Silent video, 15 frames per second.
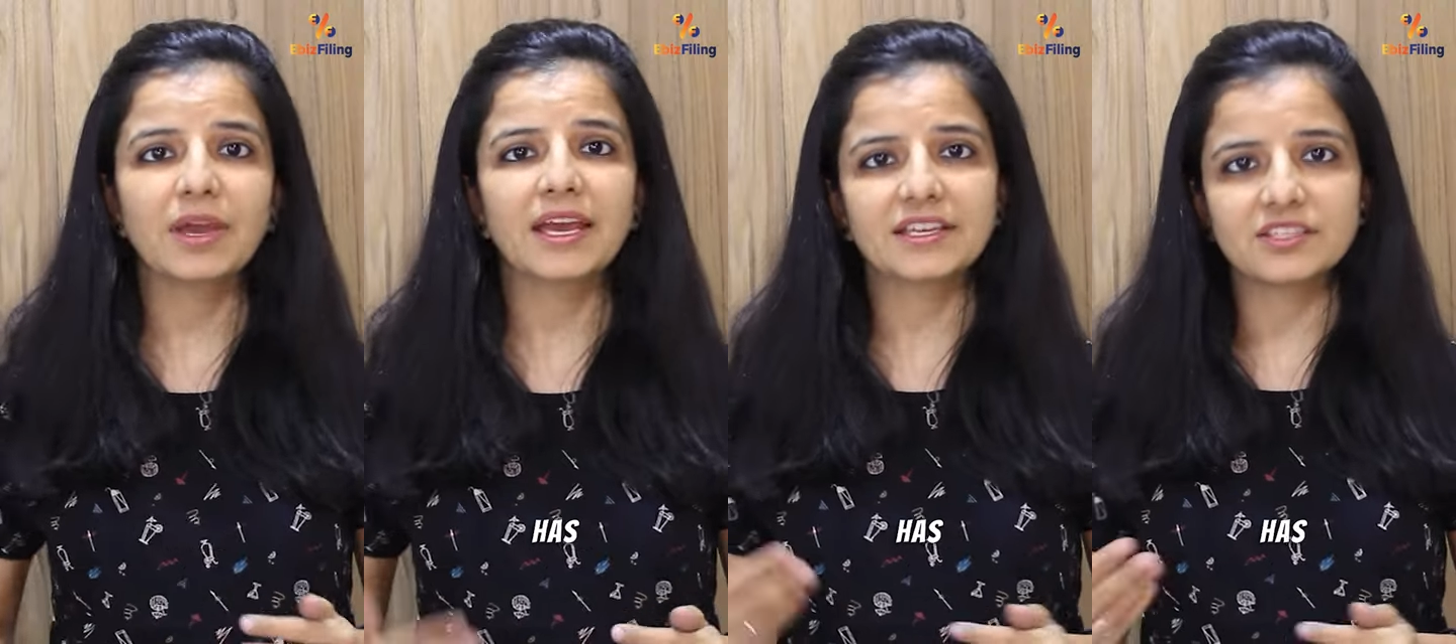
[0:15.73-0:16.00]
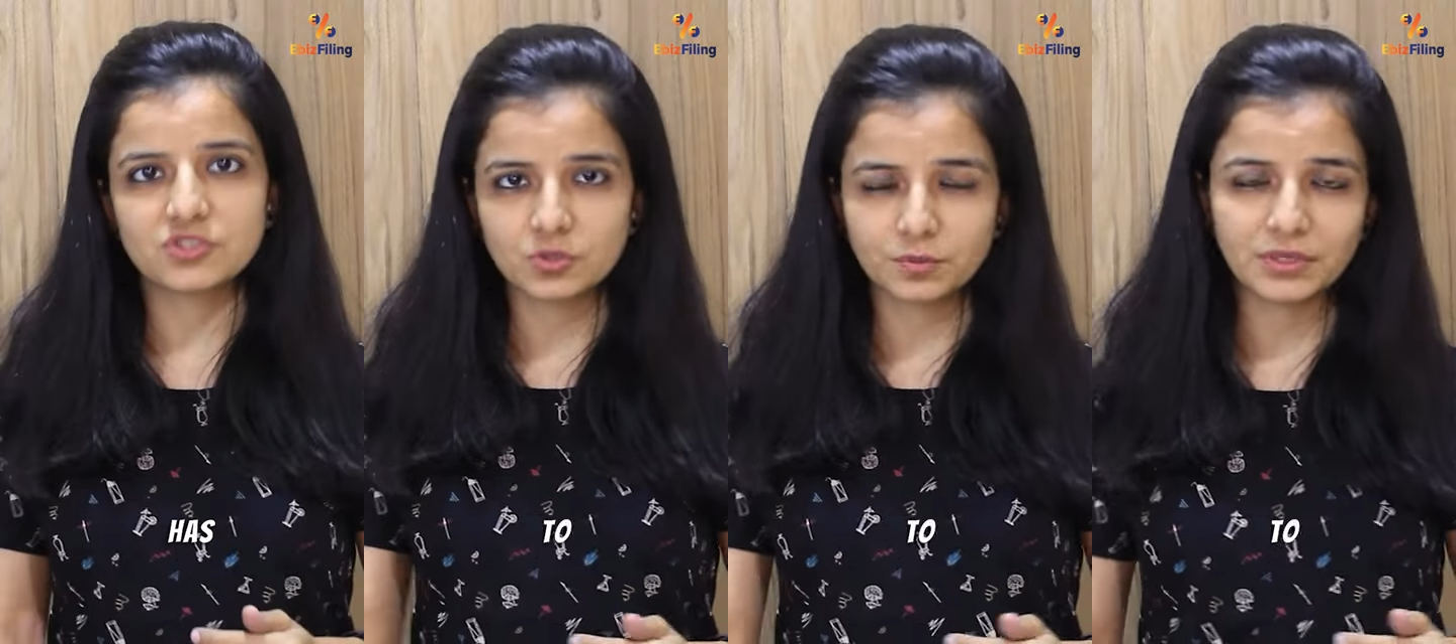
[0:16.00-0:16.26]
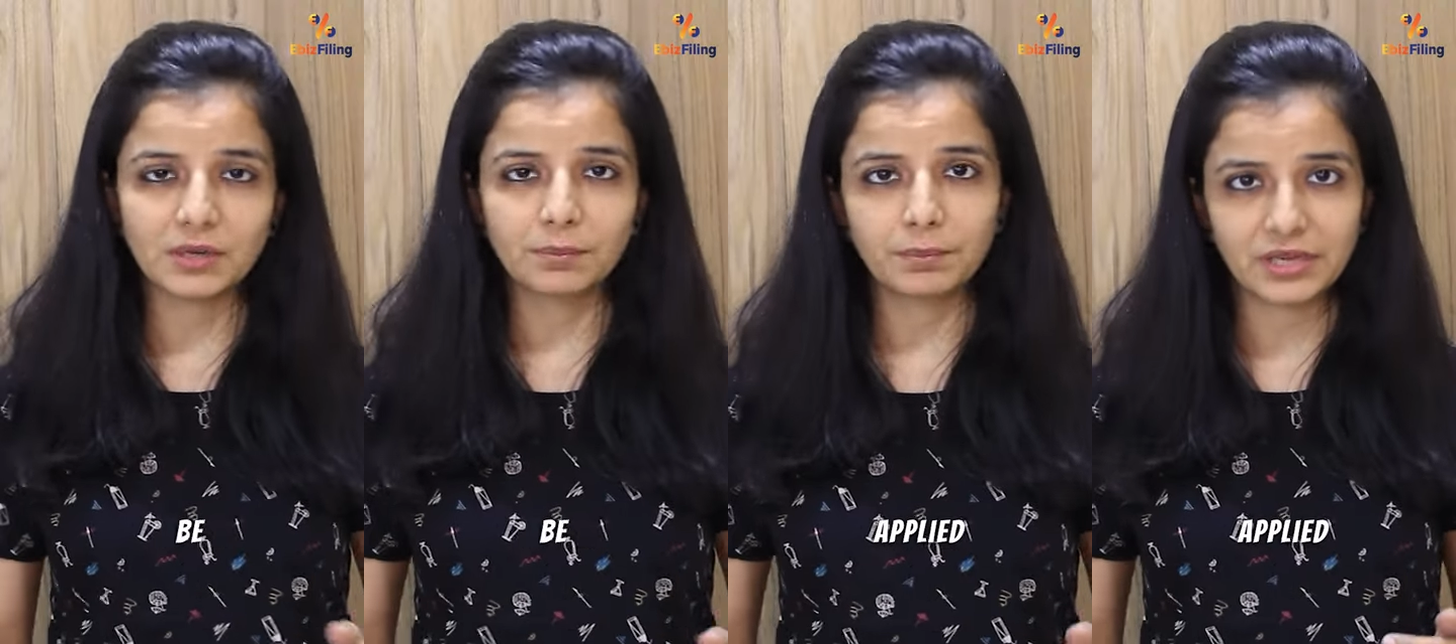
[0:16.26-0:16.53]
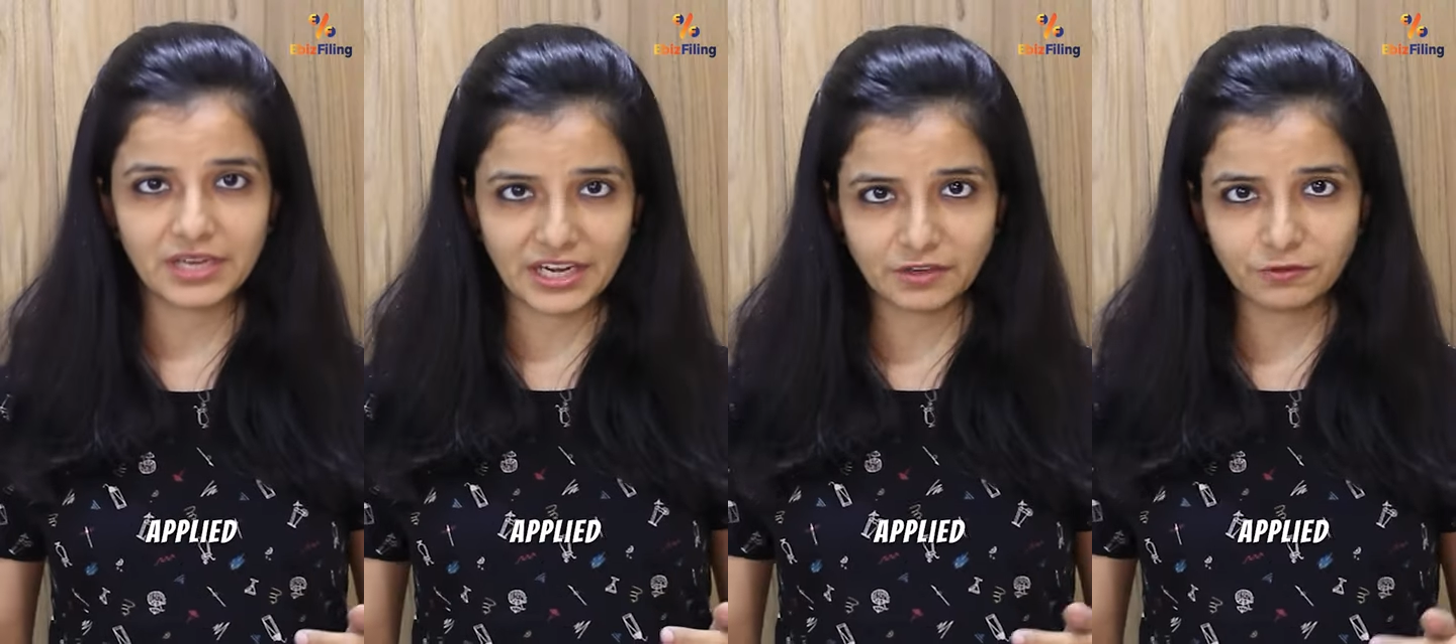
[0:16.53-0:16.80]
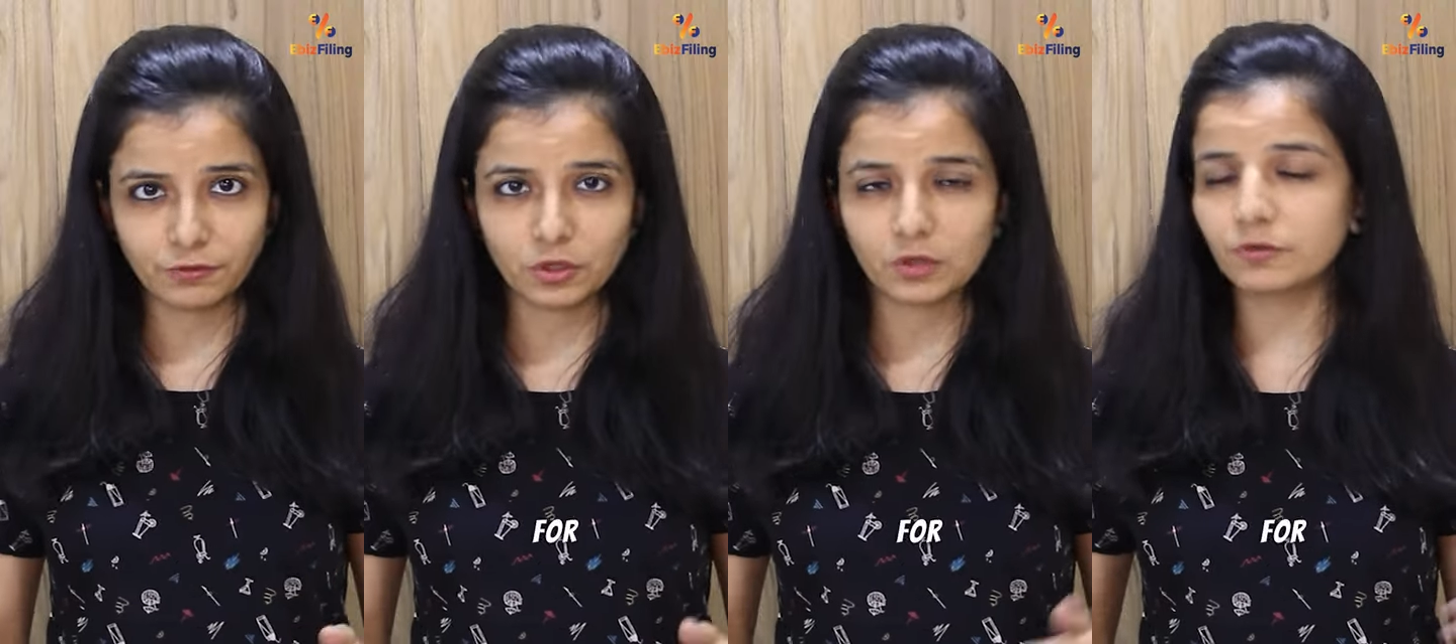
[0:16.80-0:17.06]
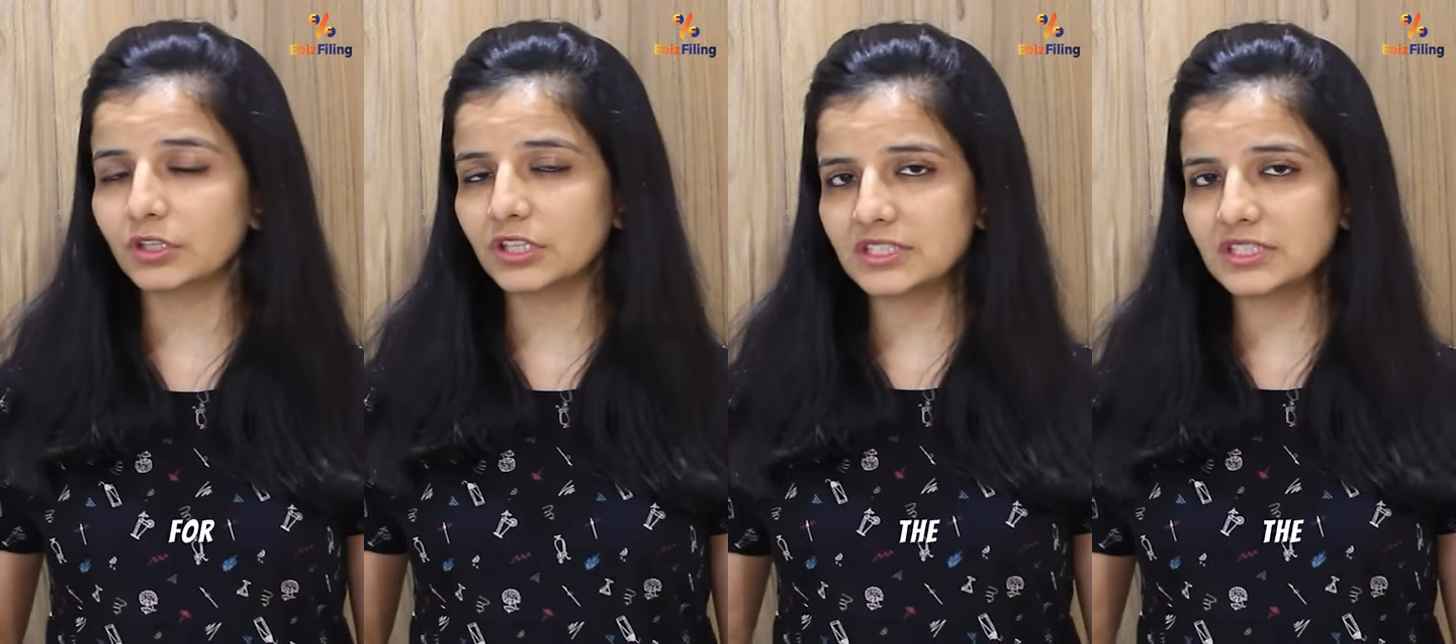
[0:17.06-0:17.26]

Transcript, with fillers: has to be applied for for